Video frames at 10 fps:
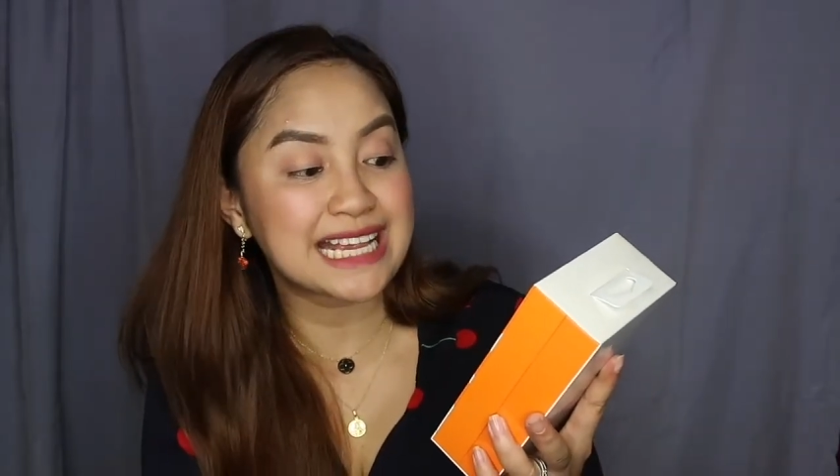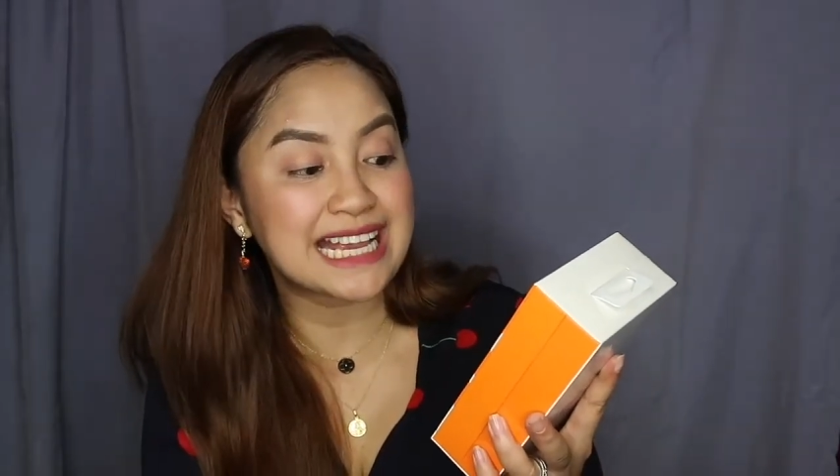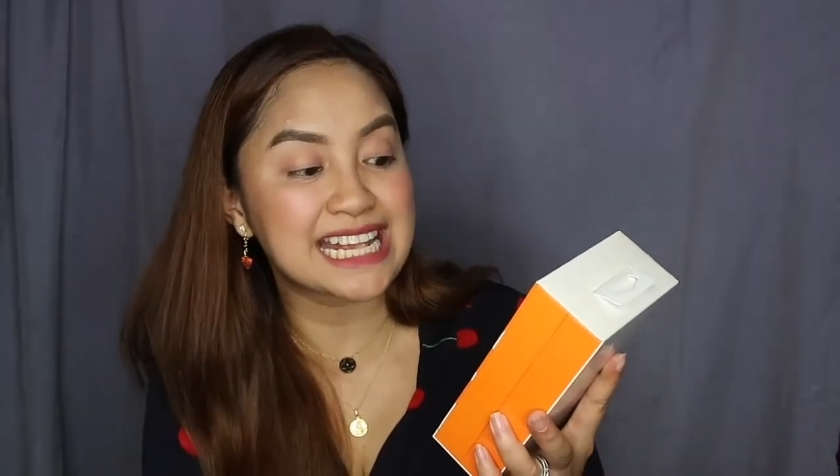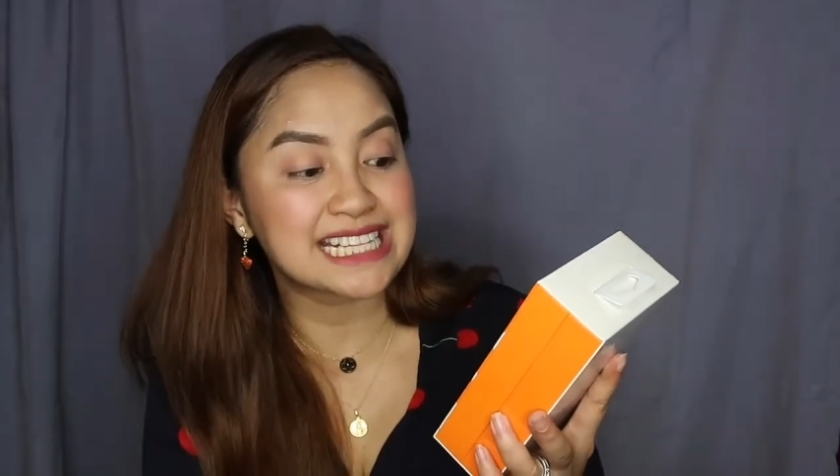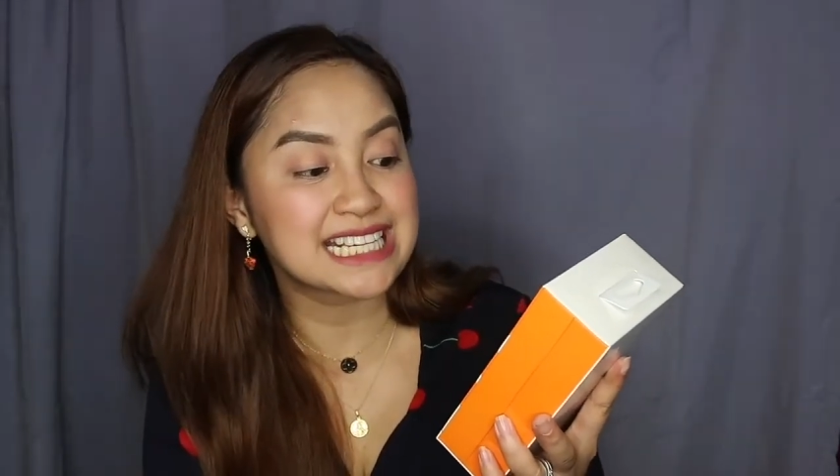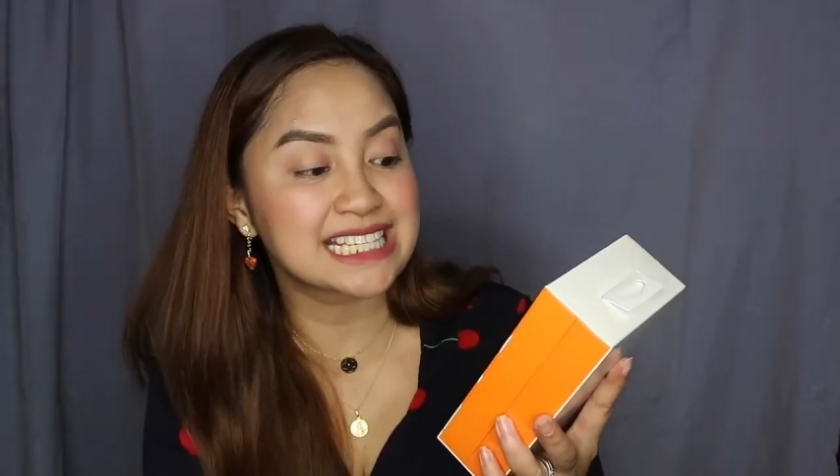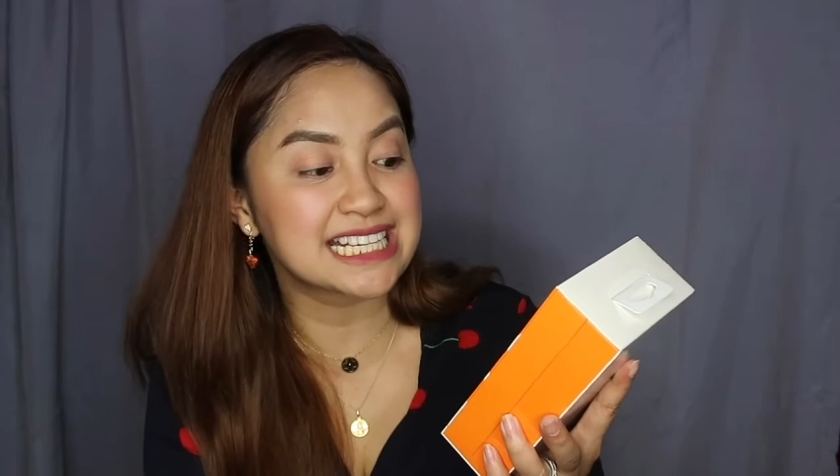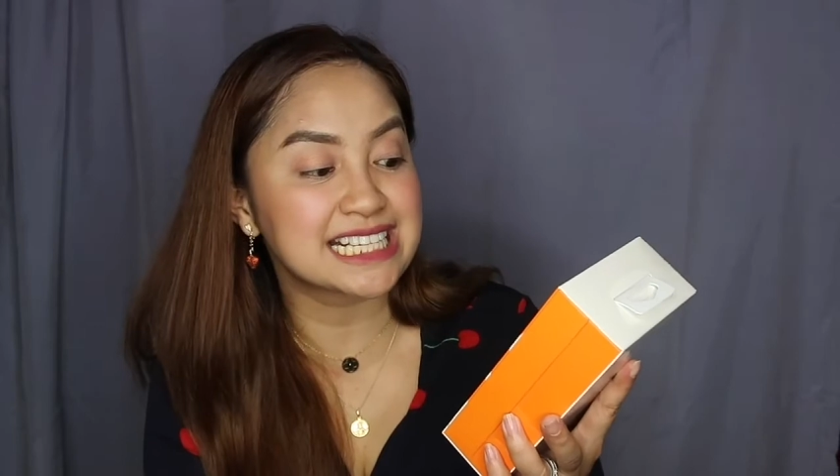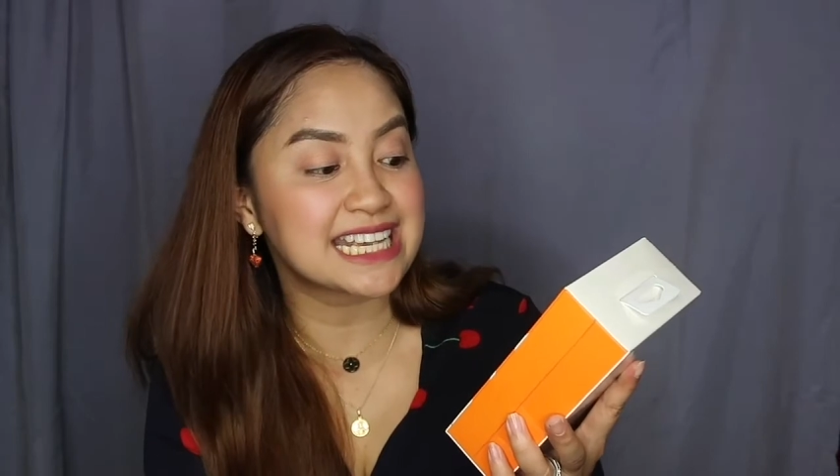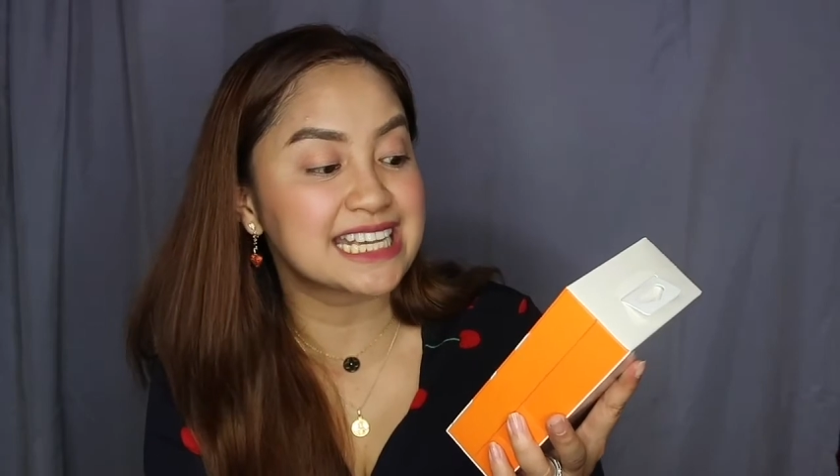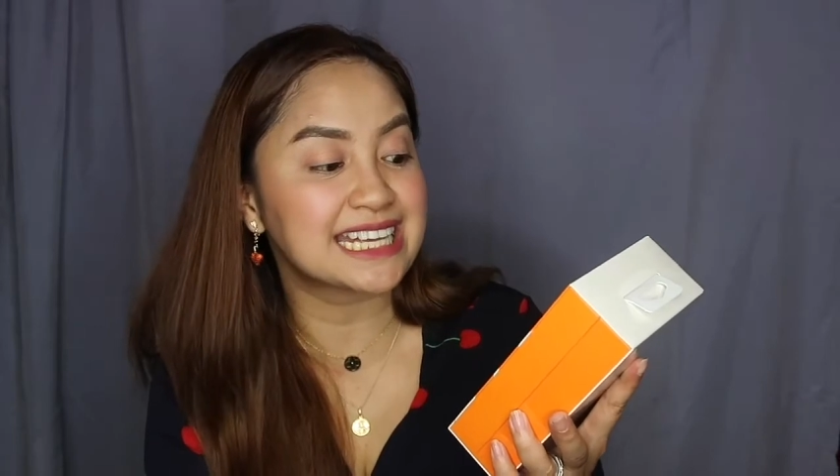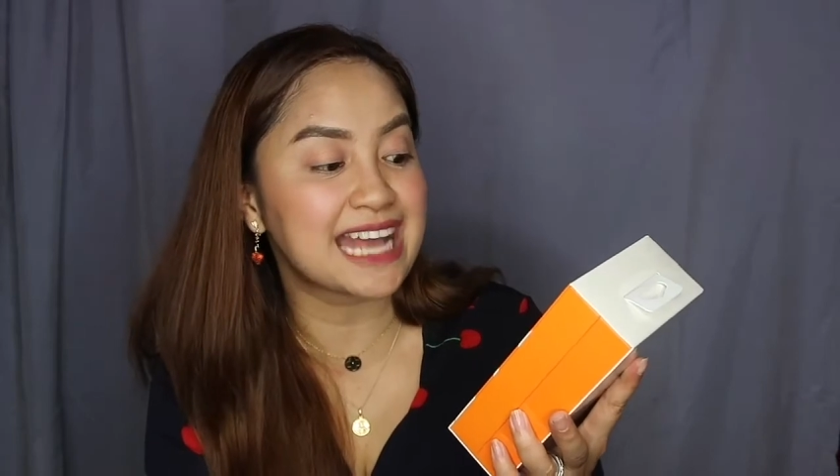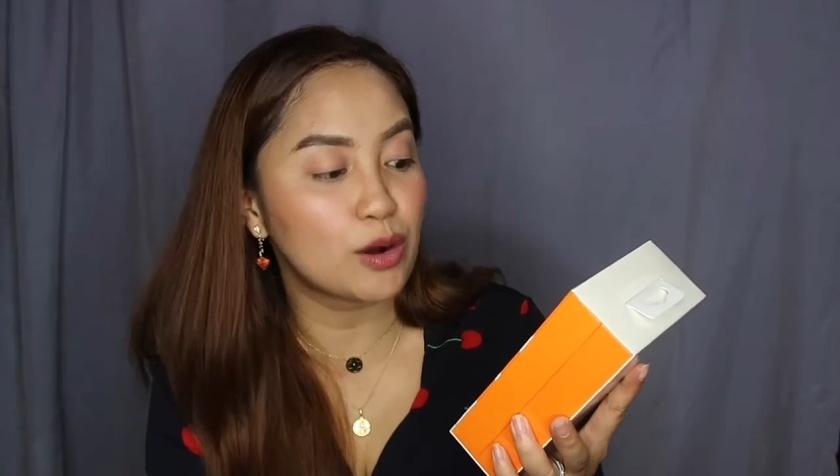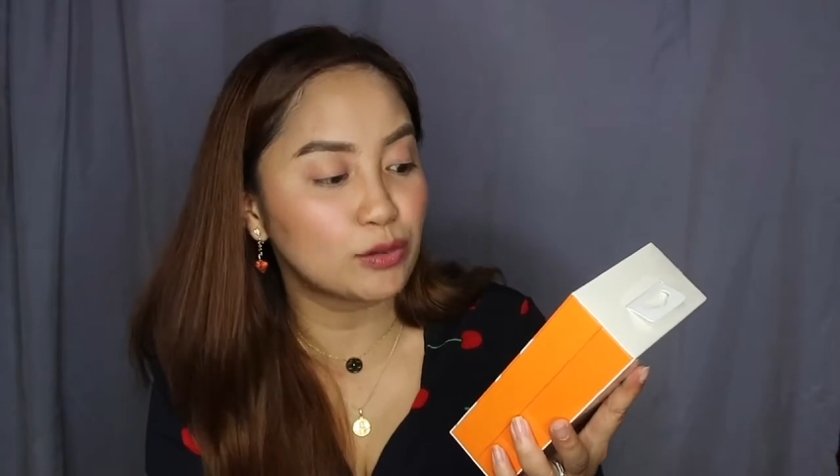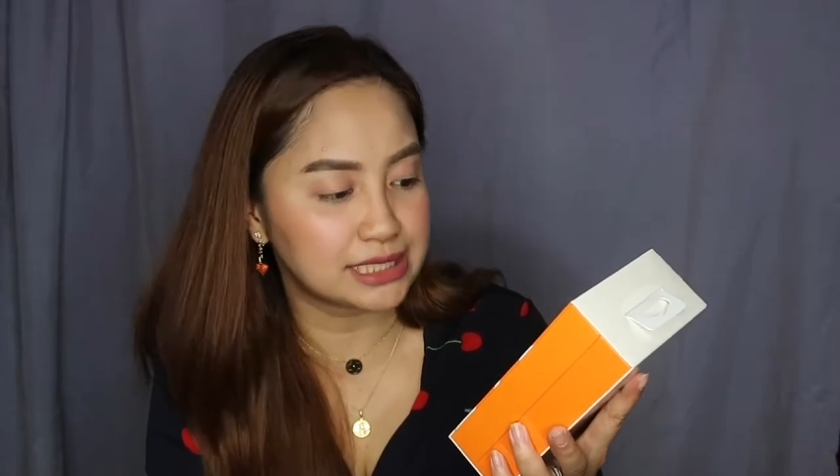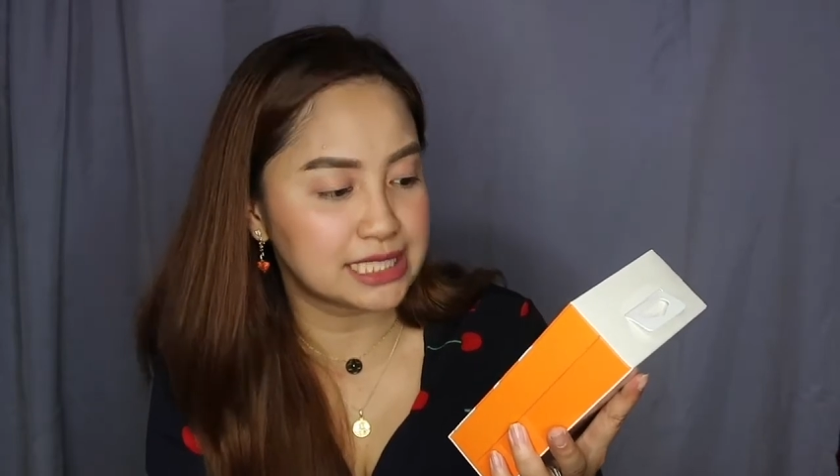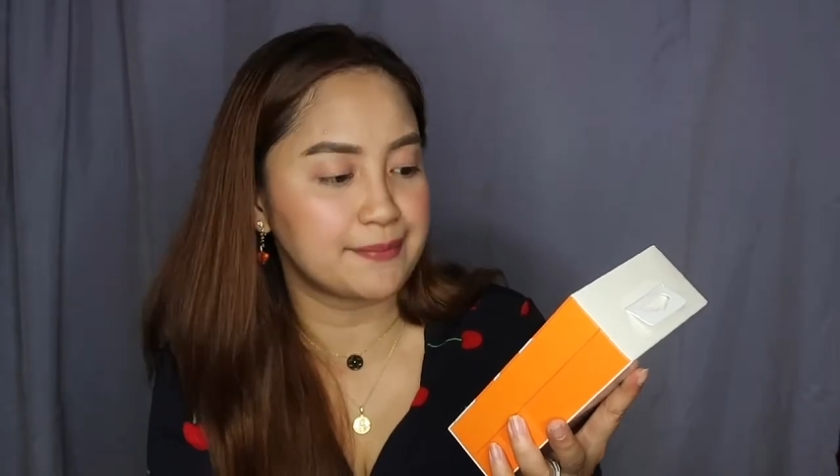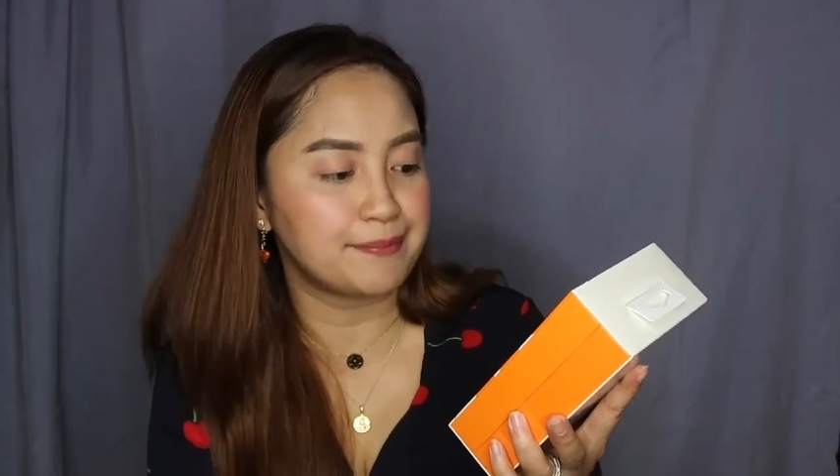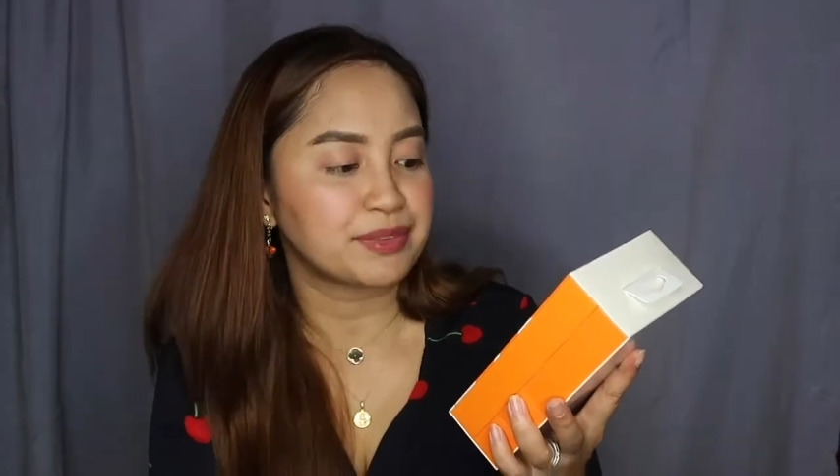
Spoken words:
Alexa skills and counting.